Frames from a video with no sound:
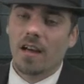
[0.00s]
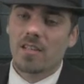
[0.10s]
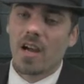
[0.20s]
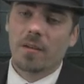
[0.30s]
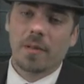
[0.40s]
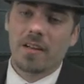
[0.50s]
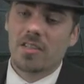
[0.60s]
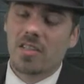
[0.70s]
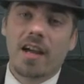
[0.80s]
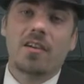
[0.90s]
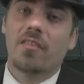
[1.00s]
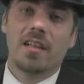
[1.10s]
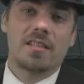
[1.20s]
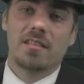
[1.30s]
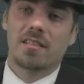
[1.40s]
target player
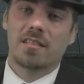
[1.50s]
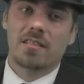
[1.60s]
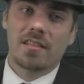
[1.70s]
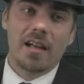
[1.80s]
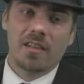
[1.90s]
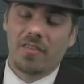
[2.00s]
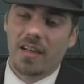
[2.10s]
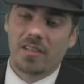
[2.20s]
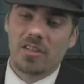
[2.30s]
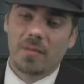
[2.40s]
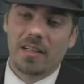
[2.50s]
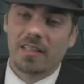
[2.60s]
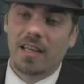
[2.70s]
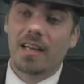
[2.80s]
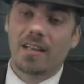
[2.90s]
sacrifices style effect or something
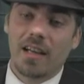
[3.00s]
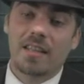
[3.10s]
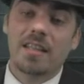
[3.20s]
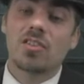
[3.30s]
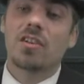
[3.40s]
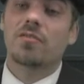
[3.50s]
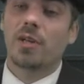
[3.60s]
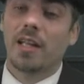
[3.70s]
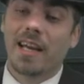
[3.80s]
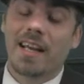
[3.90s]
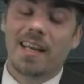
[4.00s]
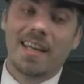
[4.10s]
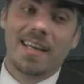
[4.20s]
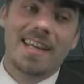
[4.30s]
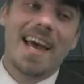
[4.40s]
like that, things could have really gotten out of
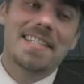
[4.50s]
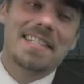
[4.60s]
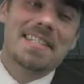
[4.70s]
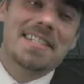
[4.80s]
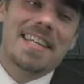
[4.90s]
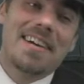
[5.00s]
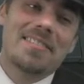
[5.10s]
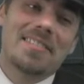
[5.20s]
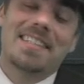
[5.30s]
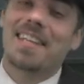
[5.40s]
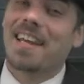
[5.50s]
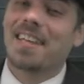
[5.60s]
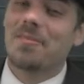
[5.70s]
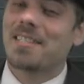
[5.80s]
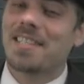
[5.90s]
hand. As it turns out,
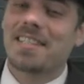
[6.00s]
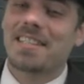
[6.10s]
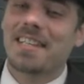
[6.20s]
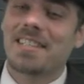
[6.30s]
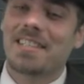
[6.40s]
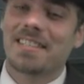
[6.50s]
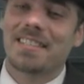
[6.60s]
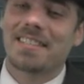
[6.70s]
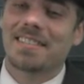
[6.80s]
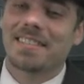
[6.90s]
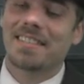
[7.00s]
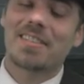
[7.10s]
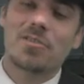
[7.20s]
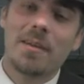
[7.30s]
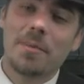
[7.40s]
attacking with 6/6
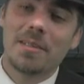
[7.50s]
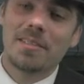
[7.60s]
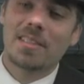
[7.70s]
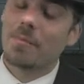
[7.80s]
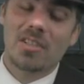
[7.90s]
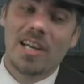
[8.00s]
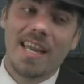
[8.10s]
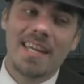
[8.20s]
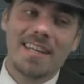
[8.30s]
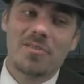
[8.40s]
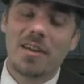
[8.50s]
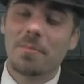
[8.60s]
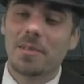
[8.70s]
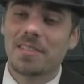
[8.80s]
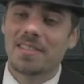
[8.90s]
tramples, or I'm sorry, 8/8
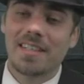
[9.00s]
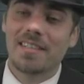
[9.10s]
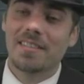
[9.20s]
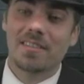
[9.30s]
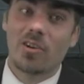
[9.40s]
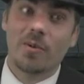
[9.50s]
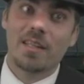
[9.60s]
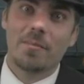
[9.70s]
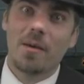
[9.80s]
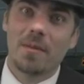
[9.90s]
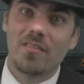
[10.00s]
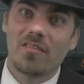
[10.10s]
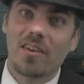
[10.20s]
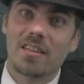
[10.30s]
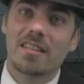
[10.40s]
tramples, and then growing them up
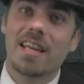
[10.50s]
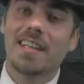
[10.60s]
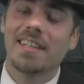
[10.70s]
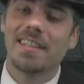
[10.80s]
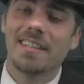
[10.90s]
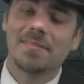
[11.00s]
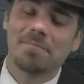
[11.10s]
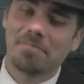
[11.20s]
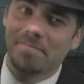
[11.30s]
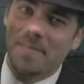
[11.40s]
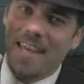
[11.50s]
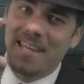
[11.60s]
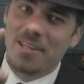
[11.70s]
even farther than that, a